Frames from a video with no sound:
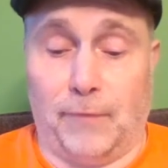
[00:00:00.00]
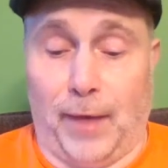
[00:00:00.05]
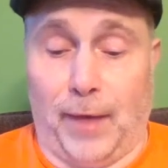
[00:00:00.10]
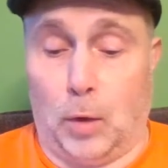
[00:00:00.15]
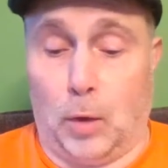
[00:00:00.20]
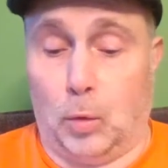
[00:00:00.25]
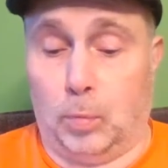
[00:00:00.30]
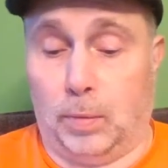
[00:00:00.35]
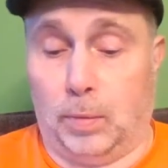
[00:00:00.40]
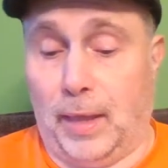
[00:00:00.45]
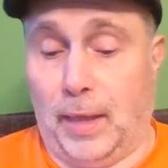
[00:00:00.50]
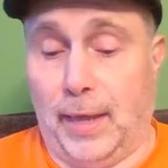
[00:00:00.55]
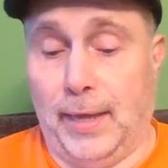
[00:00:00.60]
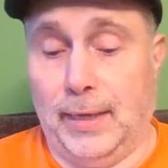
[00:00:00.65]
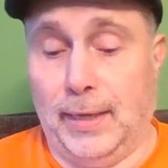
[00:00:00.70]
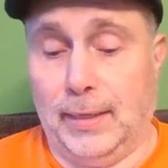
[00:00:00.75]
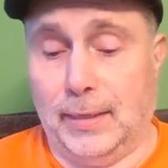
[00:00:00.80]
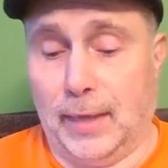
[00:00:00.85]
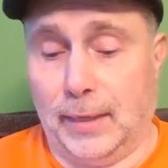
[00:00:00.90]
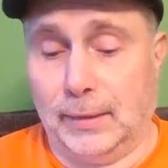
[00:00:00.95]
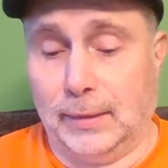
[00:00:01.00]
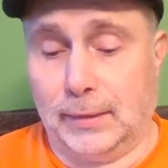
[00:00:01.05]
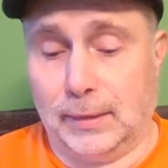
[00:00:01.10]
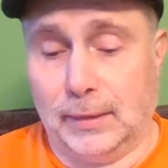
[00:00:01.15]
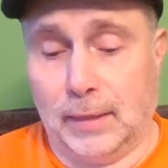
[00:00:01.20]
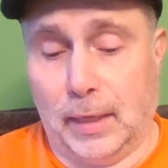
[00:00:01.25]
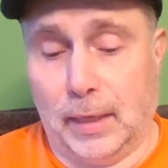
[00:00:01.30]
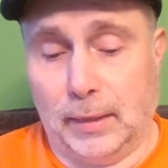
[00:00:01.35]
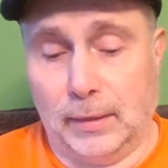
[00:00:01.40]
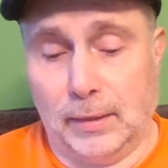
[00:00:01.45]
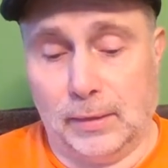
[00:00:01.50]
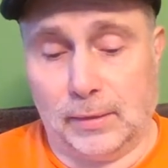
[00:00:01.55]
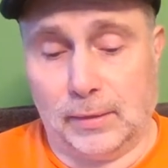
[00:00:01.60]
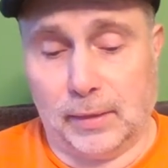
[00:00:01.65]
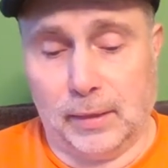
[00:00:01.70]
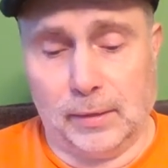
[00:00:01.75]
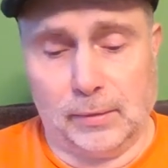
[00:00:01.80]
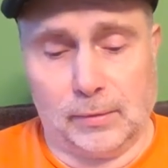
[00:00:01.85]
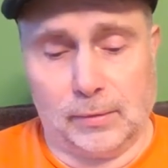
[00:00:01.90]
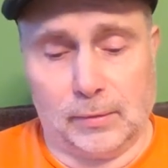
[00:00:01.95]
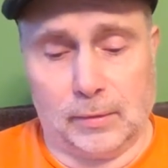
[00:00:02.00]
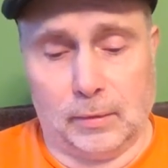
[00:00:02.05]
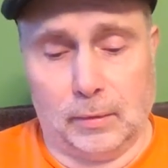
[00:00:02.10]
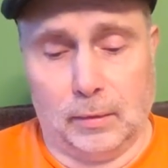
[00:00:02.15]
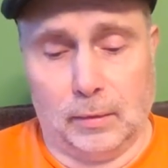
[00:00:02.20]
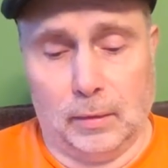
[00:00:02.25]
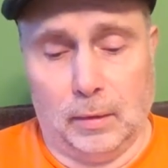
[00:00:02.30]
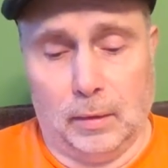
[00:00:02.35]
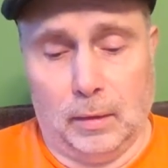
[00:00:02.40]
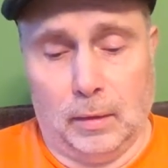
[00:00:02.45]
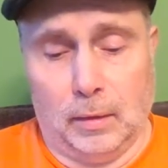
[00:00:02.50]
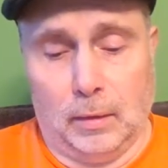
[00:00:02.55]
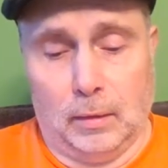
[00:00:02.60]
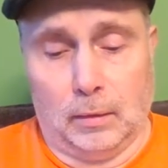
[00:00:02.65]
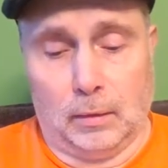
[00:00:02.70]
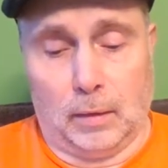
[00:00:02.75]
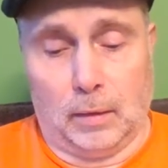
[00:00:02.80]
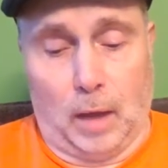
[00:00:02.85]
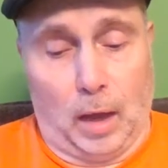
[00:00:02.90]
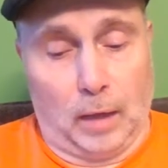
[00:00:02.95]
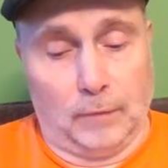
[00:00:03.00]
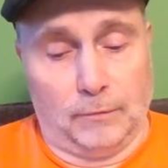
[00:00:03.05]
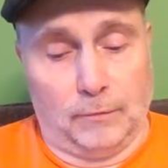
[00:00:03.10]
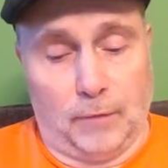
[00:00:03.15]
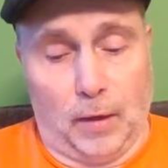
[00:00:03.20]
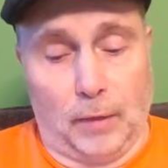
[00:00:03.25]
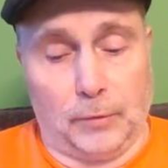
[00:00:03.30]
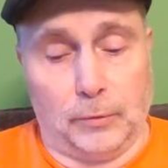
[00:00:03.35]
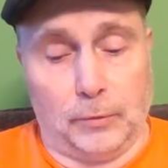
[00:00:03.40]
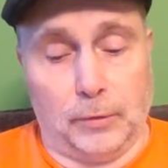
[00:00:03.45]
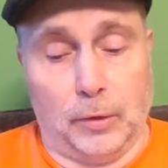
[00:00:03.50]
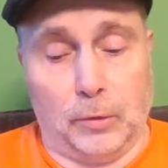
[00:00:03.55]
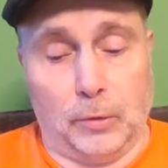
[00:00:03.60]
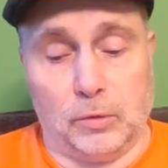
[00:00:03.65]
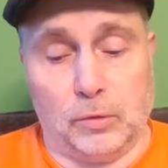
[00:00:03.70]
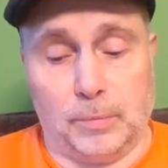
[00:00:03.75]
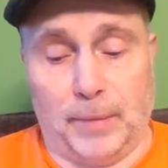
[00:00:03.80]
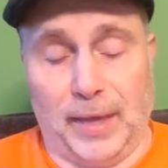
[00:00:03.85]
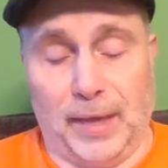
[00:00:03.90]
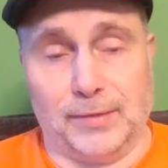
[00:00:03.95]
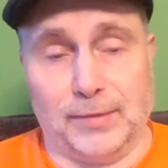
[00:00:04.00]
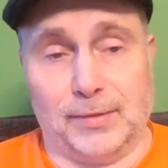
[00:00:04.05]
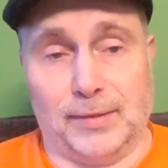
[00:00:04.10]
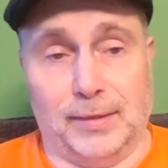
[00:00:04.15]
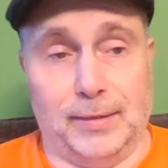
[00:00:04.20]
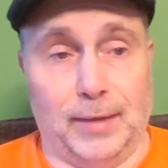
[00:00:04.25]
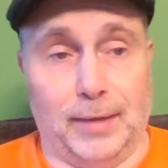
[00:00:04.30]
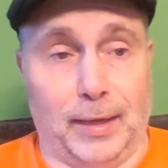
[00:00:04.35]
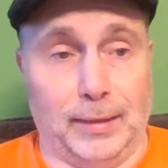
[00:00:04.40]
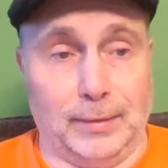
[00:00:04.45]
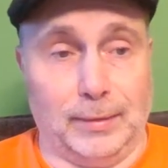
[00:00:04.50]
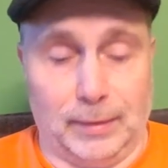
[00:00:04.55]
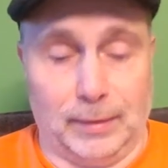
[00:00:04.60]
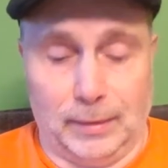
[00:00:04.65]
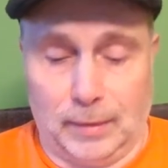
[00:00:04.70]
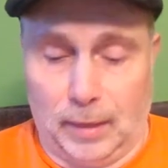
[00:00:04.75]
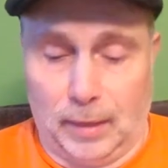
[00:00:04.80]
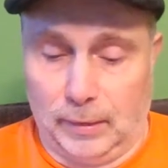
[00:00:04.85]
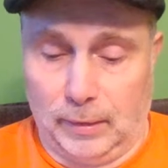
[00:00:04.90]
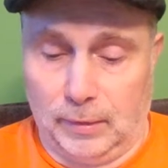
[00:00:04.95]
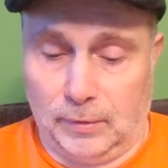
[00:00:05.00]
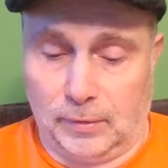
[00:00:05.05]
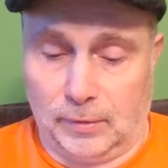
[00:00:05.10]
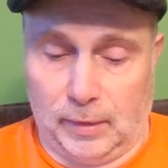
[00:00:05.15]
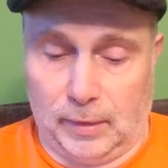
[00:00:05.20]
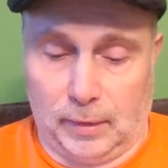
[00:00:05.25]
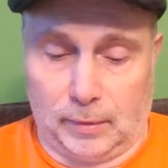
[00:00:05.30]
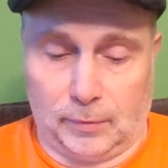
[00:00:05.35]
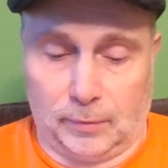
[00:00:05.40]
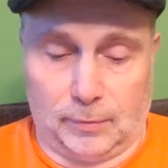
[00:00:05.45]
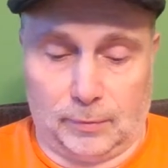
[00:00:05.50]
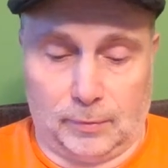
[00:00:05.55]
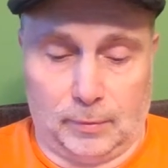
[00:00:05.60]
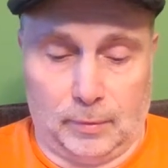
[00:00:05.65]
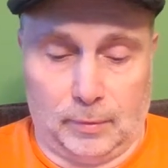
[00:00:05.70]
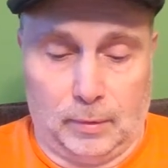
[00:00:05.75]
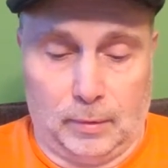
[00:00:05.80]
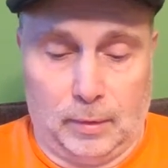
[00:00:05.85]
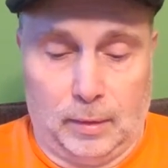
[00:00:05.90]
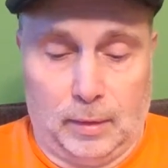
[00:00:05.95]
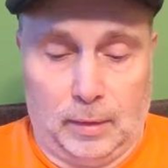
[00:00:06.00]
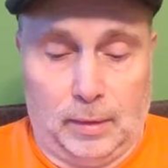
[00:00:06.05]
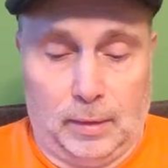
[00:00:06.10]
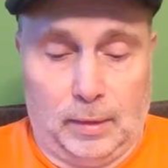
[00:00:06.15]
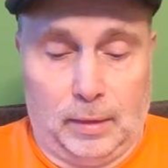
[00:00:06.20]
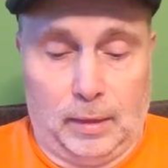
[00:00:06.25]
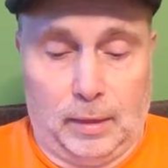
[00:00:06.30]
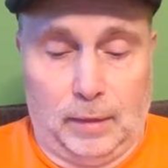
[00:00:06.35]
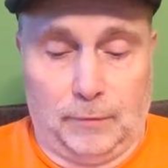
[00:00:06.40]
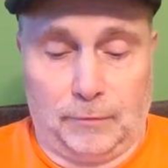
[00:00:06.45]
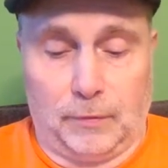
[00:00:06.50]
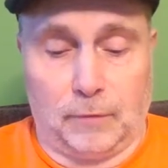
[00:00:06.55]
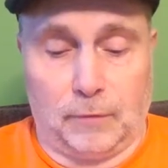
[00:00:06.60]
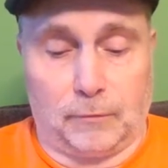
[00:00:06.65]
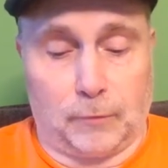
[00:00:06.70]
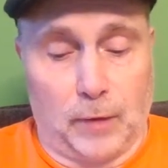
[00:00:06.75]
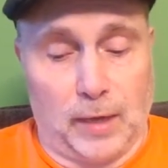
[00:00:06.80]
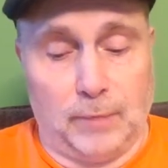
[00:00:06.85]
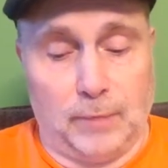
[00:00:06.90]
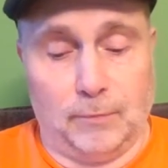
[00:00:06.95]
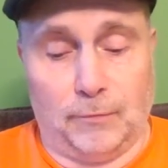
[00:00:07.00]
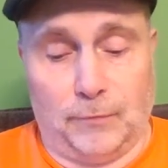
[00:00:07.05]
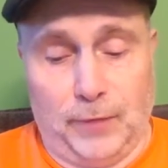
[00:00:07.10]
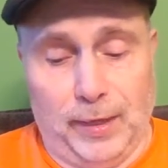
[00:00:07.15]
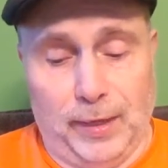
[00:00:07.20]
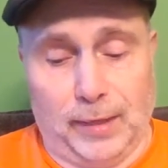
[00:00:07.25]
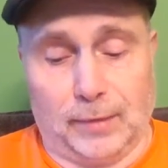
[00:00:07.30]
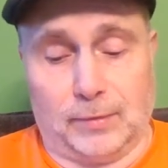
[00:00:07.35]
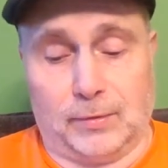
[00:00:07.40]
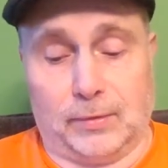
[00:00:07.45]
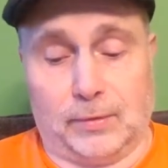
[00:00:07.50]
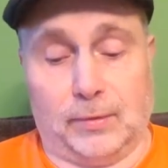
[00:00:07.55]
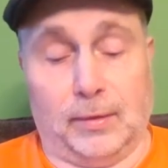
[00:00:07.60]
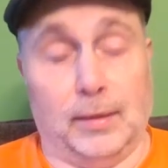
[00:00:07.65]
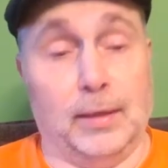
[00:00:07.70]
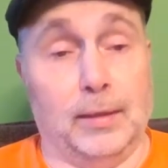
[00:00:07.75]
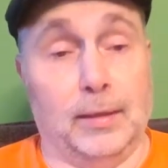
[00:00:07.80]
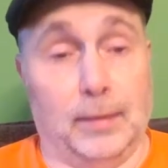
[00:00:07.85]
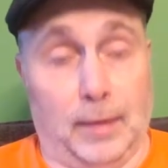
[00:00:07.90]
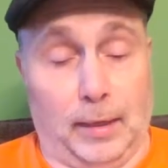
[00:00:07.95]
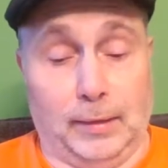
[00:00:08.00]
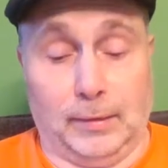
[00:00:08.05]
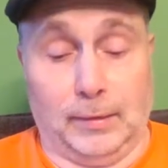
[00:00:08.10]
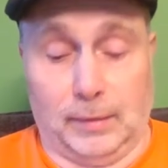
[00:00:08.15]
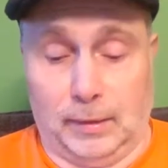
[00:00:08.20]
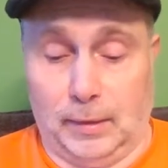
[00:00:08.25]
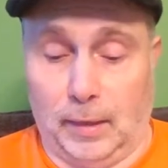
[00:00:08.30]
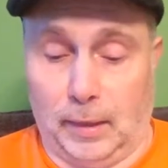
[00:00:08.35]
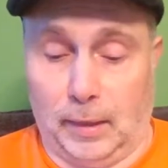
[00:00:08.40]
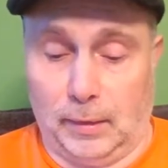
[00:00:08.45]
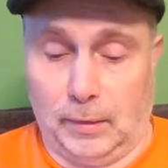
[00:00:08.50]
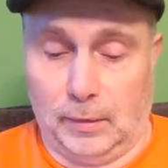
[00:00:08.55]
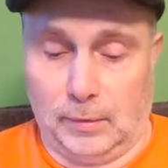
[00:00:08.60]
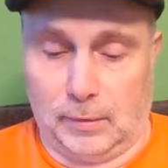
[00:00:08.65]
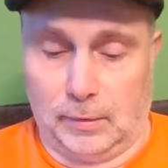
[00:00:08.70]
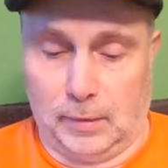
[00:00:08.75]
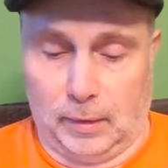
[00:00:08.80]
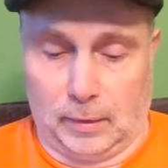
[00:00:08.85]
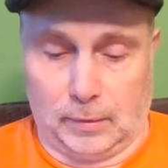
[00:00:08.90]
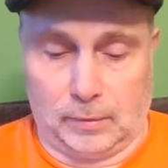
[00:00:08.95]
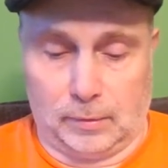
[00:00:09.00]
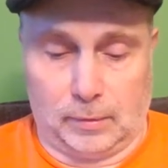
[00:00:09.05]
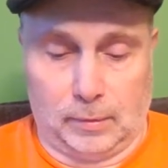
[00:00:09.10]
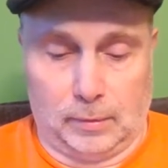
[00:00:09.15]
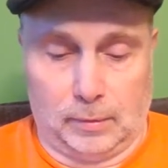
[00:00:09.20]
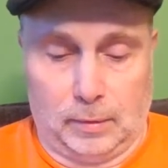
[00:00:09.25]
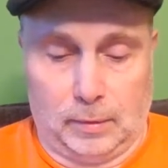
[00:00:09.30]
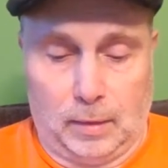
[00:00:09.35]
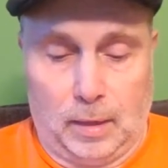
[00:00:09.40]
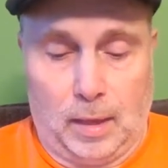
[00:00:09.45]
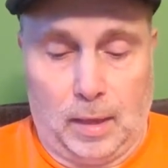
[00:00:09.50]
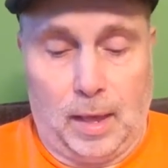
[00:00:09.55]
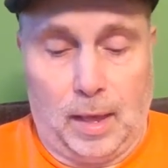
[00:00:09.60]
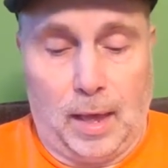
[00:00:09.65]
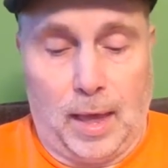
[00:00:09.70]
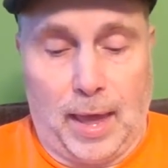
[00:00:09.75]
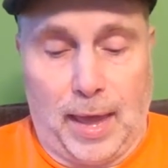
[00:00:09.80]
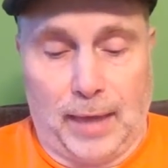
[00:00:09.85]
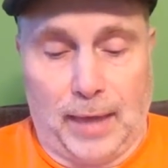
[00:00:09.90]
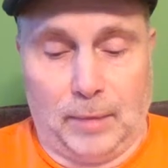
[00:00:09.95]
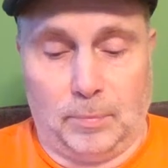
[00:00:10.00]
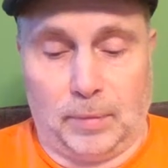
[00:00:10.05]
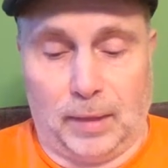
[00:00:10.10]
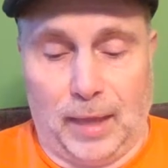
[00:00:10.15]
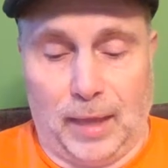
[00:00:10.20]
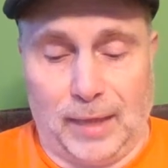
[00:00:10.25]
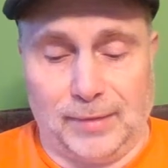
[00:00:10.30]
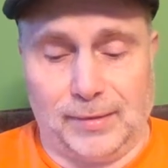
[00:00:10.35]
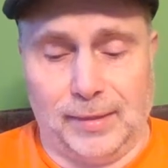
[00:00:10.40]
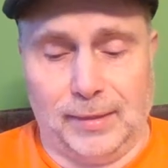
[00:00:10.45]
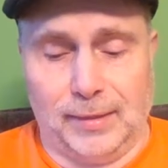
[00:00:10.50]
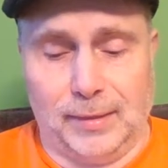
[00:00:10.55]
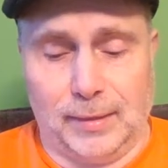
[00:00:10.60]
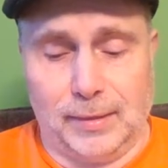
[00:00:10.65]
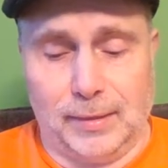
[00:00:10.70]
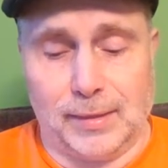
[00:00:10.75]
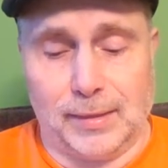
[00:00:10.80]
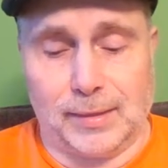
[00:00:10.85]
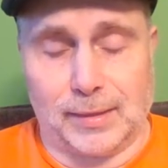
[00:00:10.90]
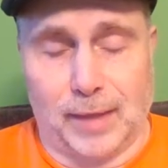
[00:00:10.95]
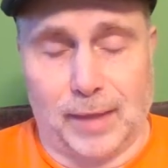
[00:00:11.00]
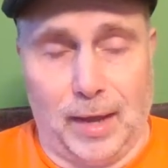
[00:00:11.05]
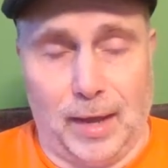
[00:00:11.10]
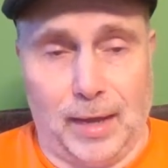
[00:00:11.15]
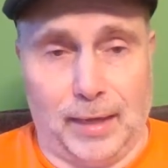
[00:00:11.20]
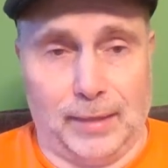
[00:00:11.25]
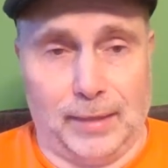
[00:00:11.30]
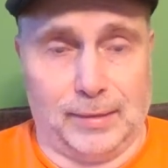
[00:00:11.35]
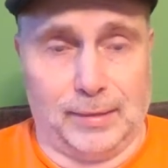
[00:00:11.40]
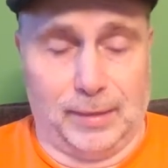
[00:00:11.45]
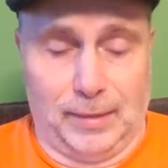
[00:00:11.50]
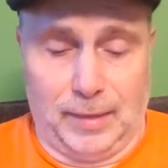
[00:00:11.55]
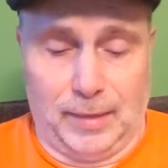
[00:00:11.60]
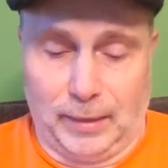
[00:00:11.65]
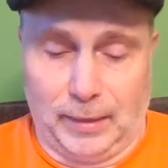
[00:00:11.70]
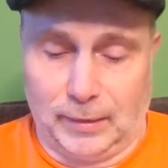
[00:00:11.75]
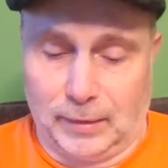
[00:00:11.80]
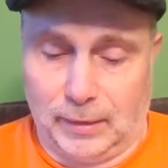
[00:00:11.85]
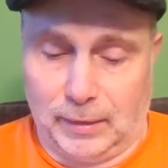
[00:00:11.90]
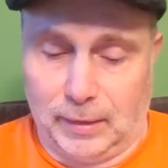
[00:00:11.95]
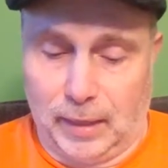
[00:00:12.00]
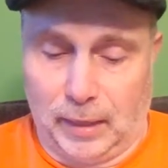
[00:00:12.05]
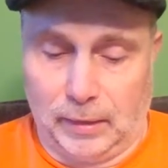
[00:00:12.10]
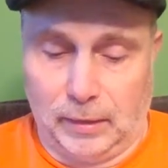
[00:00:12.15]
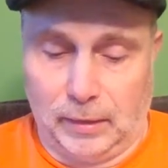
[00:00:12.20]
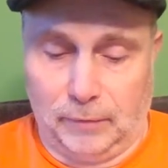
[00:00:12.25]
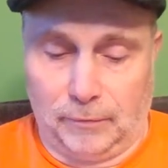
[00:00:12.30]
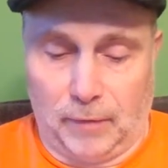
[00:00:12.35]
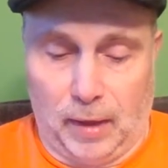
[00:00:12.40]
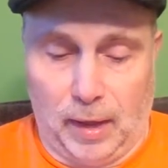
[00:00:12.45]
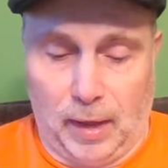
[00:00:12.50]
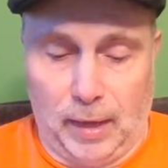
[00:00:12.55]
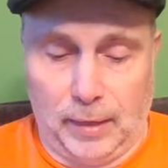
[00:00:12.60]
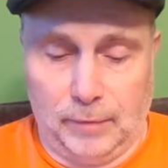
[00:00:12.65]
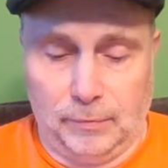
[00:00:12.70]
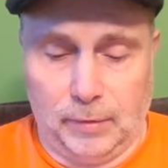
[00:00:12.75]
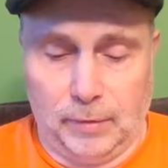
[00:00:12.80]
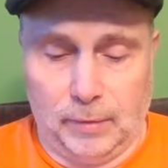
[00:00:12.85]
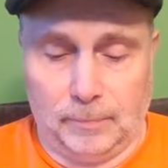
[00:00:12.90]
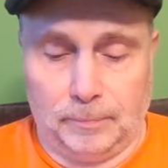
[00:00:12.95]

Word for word: Foul Play in 1996, Godfather Knows Best in 1996, If the Frame Fits in 1996, A Blessing in Disguise in 1995,